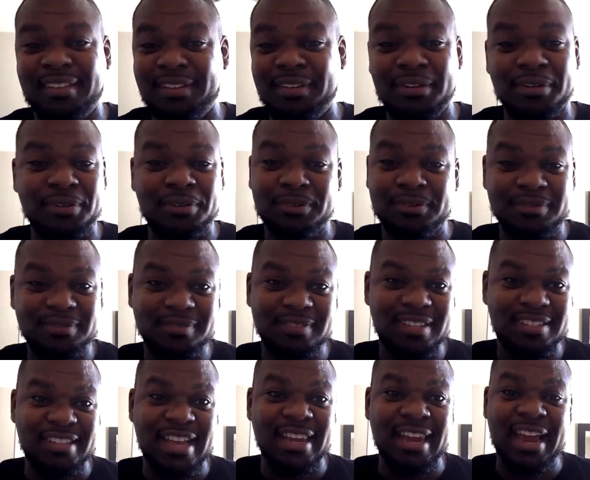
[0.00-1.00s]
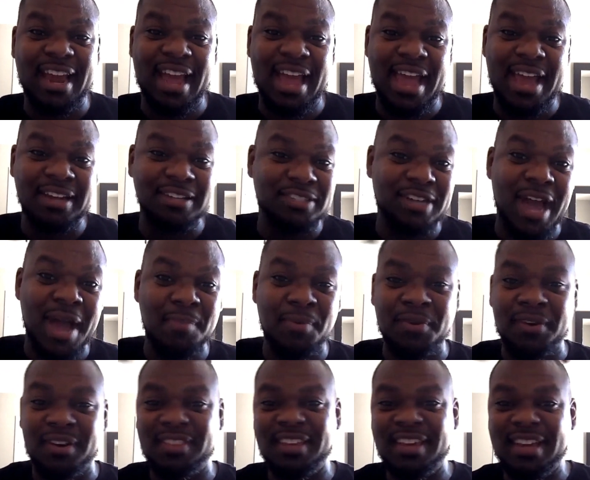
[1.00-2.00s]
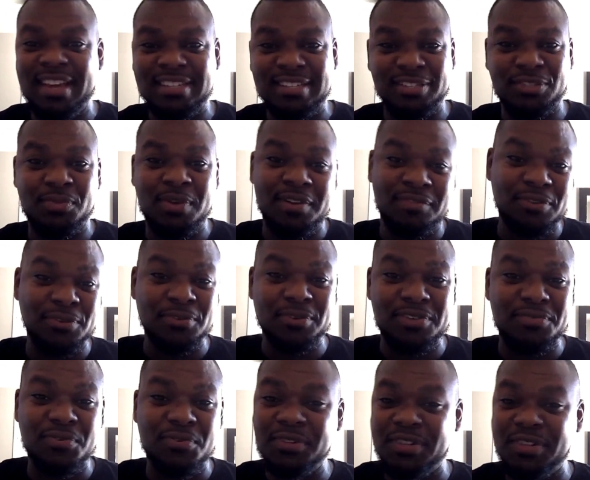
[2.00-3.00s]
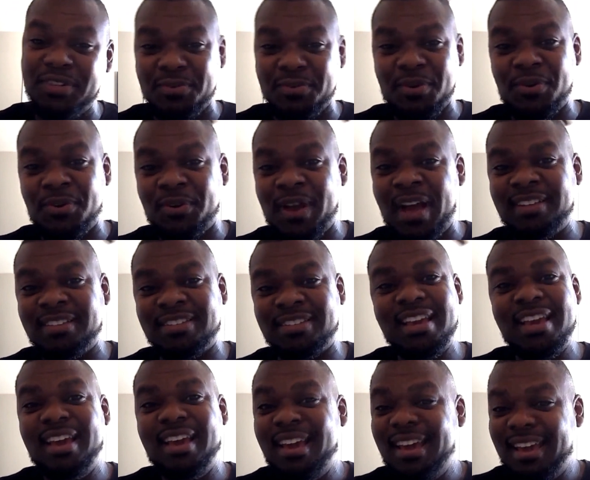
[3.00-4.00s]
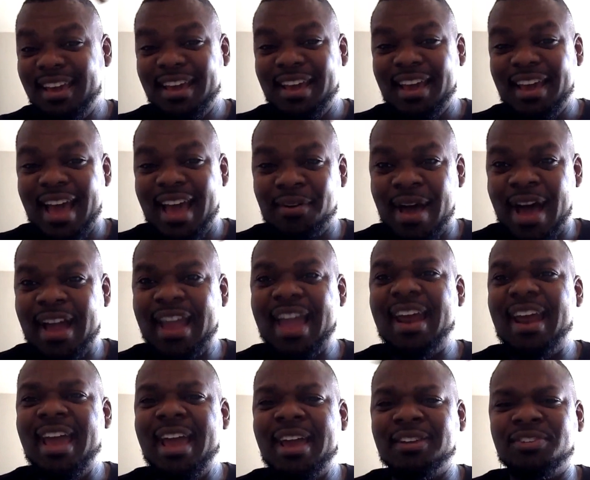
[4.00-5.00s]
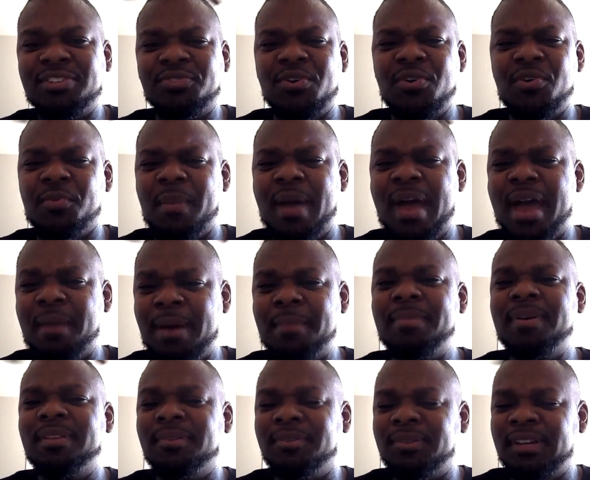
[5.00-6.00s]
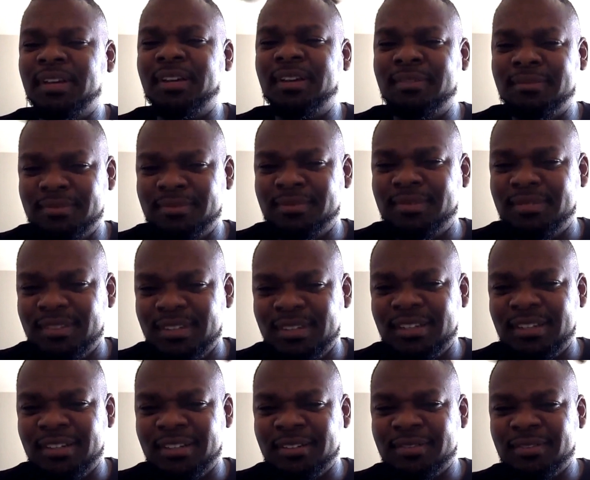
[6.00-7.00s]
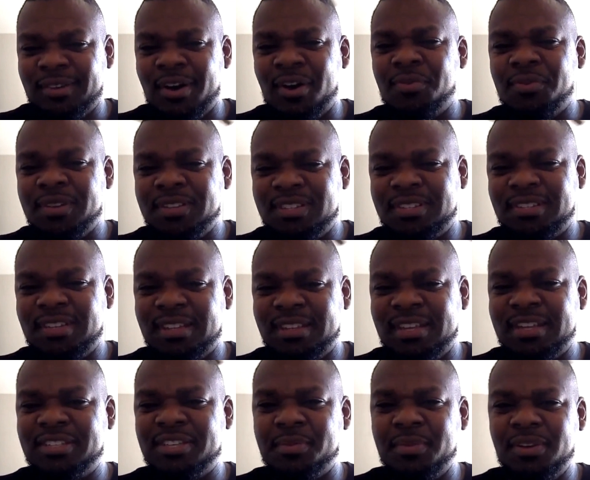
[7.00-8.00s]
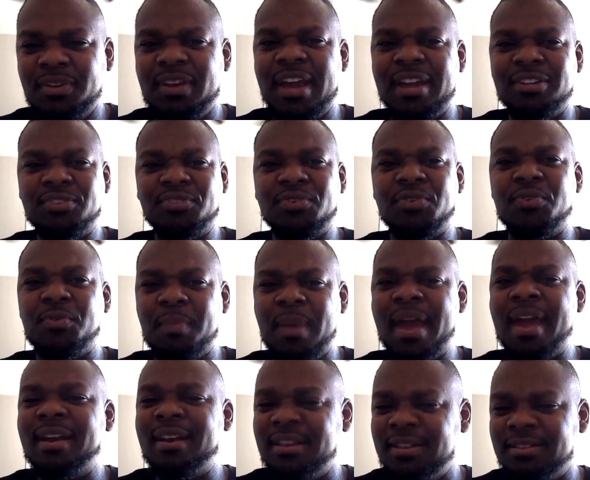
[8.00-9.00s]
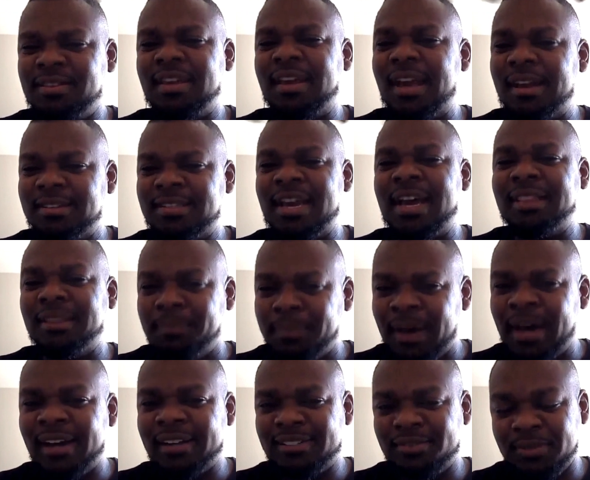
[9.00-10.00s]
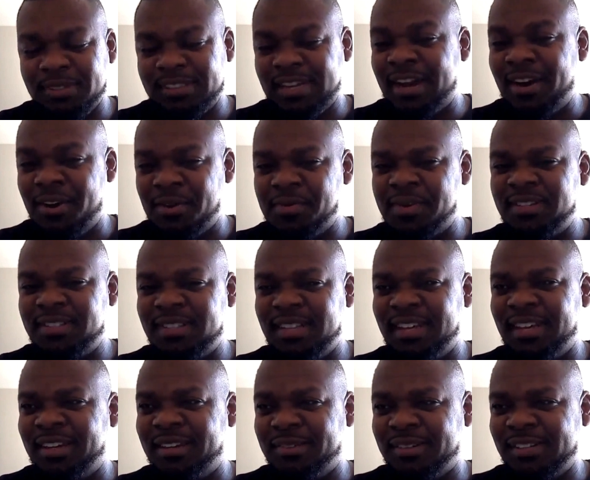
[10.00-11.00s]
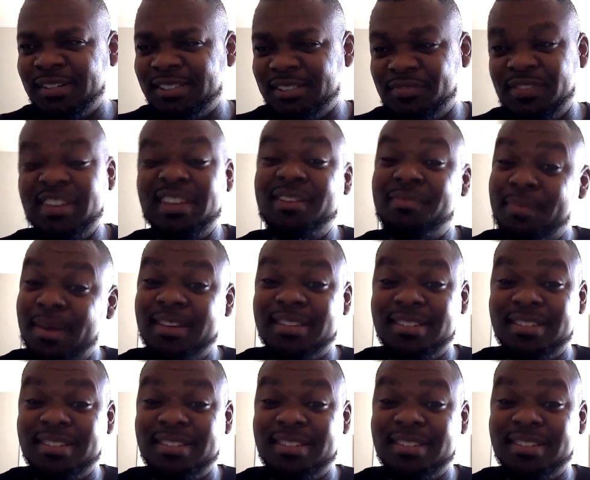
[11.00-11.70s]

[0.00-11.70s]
you know, it's not like I had a job or anything as a 12, 13, 14-year-old. I kind of had a strong mind. My mother did always said that to me. You got a strong mind and you think outside the box, which I always did, because if it didn't